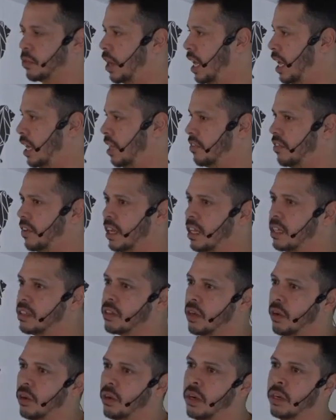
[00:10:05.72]
anything,
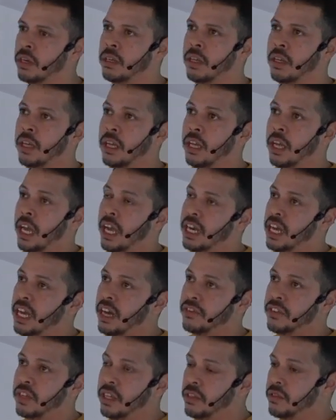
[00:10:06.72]
and
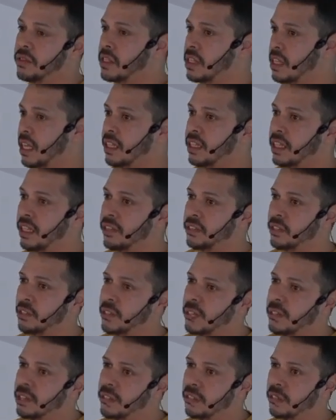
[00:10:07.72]
after you send the
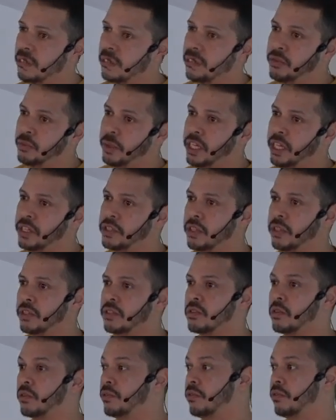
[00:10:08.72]
information with pictures
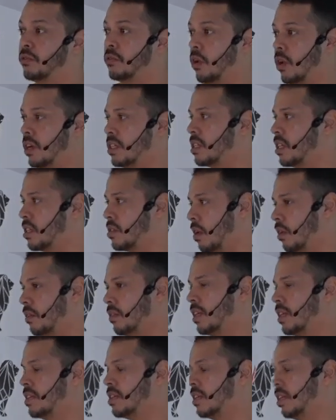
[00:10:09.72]
or voice as well,
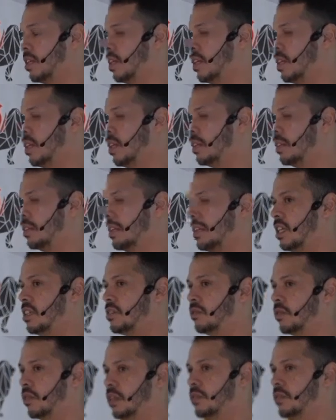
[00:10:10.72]
there's a chance
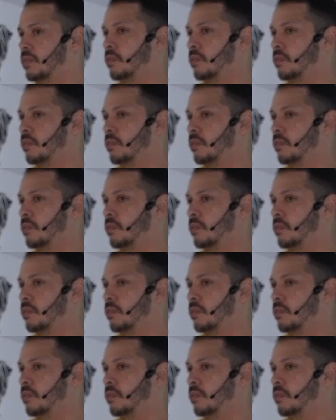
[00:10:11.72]
for you